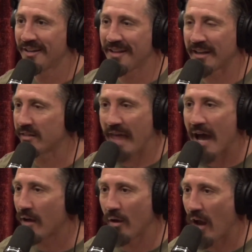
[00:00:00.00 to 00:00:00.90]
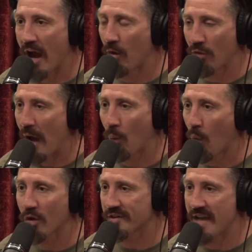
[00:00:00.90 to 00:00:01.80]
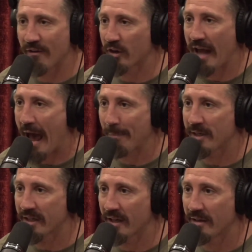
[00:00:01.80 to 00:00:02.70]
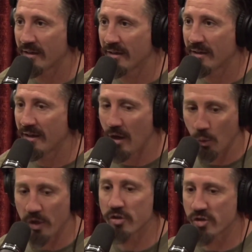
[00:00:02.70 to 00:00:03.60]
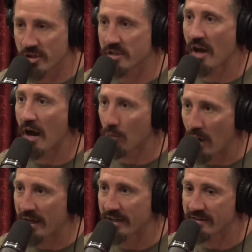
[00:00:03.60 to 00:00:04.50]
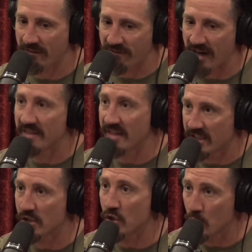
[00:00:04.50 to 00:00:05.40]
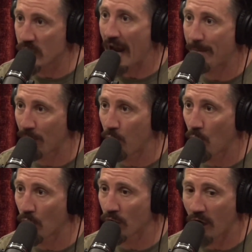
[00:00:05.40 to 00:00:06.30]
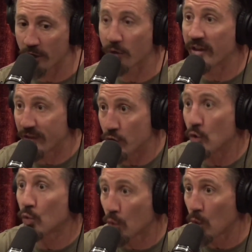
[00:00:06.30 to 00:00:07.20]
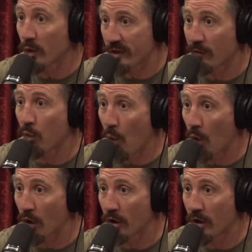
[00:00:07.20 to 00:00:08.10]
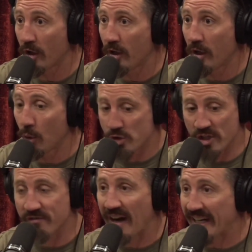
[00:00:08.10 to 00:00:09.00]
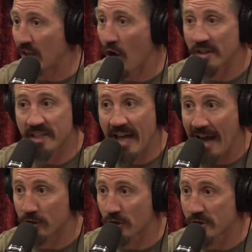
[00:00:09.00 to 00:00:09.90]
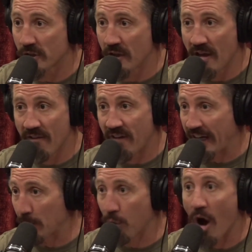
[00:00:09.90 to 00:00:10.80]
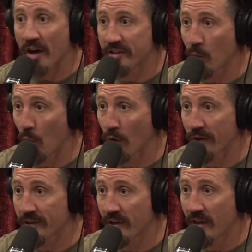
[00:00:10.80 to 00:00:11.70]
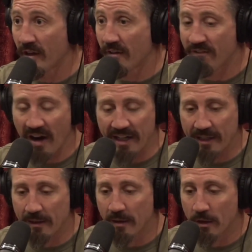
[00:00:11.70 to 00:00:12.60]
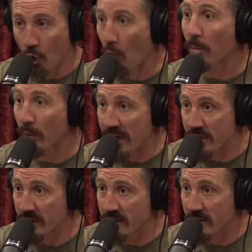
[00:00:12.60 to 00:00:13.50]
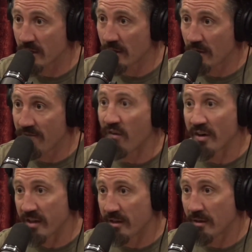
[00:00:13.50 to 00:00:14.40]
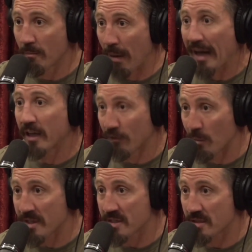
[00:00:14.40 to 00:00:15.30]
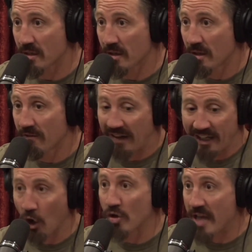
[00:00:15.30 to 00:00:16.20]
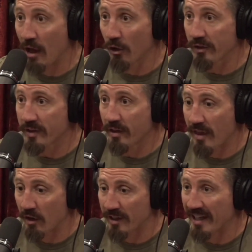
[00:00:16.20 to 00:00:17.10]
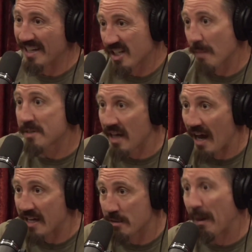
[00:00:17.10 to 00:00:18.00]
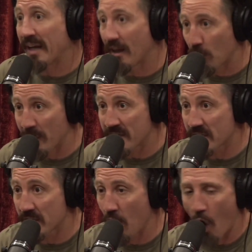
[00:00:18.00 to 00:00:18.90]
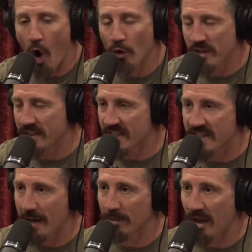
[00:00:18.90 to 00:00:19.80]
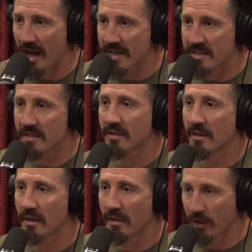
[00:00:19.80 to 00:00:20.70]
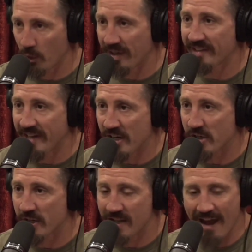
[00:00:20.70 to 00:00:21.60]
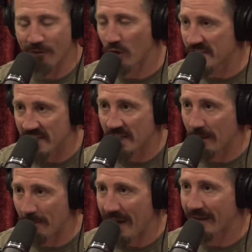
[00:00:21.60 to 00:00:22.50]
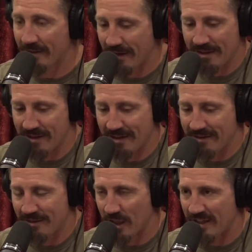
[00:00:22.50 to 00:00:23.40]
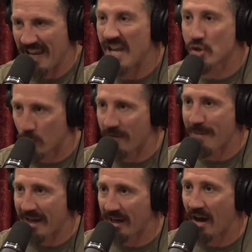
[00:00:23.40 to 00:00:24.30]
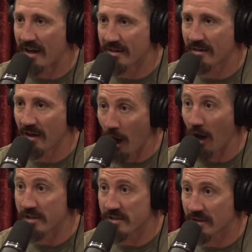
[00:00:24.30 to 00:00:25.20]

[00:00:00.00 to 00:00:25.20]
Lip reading: Like that war is never going to happen again. And we are just not ready to fight this new type of war under these new rules of war, which is fighting non-state actors, fighting proxy wars, fighting corporations funded by governments, fighting cartels that are getting subsidized by governments, all to destabilize the greatest nation to ever exist in the history of mankind, us.